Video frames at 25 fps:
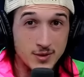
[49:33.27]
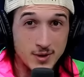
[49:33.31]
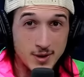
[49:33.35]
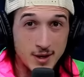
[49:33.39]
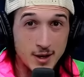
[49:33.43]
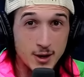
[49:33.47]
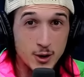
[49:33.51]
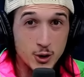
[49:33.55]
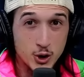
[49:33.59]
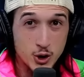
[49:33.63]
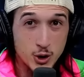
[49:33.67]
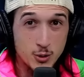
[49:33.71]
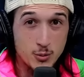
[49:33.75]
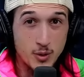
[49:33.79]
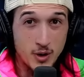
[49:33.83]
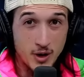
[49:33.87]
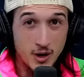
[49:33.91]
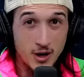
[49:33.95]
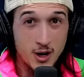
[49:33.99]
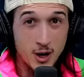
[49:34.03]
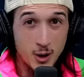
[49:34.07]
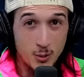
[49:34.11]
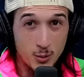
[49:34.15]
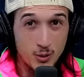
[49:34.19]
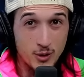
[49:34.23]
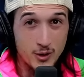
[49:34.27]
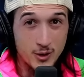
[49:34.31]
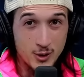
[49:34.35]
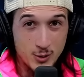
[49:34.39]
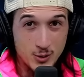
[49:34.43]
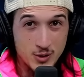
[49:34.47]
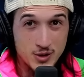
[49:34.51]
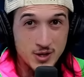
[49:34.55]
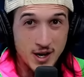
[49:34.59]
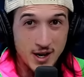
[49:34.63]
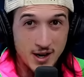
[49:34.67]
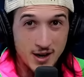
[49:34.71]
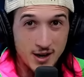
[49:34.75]
there should be a couple of you
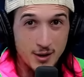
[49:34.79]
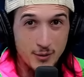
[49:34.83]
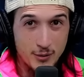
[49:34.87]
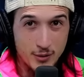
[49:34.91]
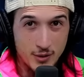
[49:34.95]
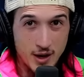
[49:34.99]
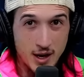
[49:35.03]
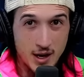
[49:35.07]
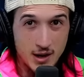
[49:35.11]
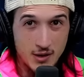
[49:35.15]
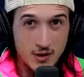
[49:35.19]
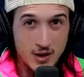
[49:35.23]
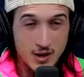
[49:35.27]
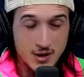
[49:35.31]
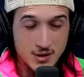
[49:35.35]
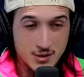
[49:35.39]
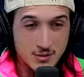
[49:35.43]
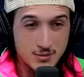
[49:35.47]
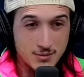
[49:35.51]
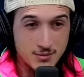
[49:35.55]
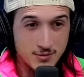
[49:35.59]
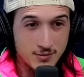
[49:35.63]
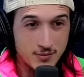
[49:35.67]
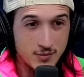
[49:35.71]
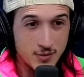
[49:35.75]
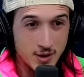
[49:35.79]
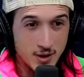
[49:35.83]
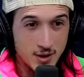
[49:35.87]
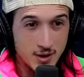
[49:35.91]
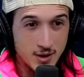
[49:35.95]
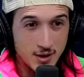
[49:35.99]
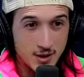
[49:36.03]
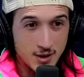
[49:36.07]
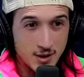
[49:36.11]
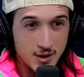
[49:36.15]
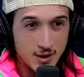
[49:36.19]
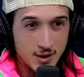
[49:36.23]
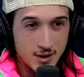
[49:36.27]
signing up for that class.
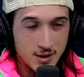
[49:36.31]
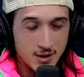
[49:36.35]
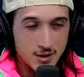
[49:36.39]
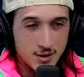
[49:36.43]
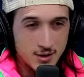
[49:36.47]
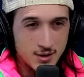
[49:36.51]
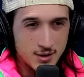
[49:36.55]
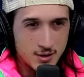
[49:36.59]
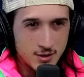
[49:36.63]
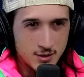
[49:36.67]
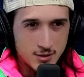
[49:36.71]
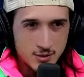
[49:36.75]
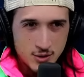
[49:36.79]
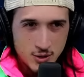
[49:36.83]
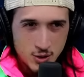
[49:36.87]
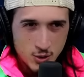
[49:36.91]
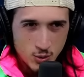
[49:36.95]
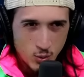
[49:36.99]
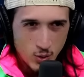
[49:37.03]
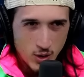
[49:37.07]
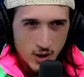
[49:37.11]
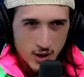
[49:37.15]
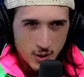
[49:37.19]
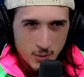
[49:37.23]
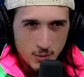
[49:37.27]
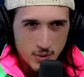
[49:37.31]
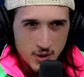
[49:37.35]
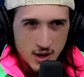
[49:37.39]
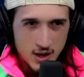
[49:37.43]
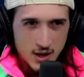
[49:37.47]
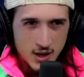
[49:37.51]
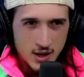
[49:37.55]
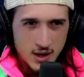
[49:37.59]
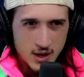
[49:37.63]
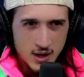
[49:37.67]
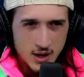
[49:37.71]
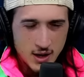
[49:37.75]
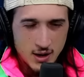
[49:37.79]
Why? You want to
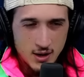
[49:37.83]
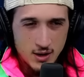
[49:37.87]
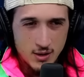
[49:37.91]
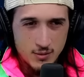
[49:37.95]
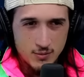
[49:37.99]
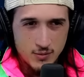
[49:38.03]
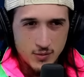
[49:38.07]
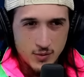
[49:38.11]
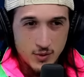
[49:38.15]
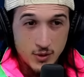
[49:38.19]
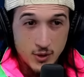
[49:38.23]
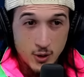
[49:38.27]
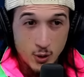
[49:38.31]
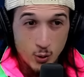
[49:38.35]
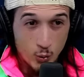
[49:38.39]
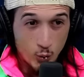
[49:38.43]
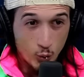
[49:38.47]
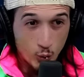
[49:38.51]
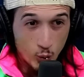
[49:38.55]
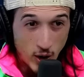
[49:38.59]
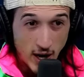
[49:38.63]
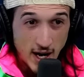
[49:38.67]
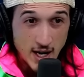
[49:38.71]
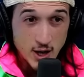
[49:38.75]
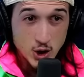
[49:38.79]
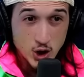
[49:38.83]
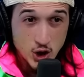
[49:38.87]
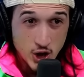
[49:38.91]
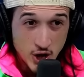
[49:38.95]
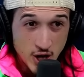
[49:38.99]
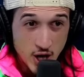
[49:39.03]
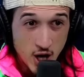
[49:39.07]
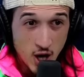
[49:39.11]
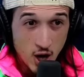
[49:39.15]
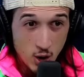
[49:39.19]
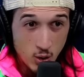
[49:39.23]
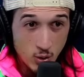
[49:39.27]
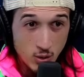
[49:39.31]
be uh, the
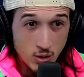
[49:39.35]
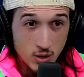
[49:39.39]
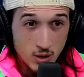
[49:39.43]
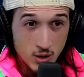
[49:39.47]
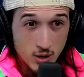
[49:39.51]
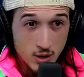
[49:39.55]
ratio.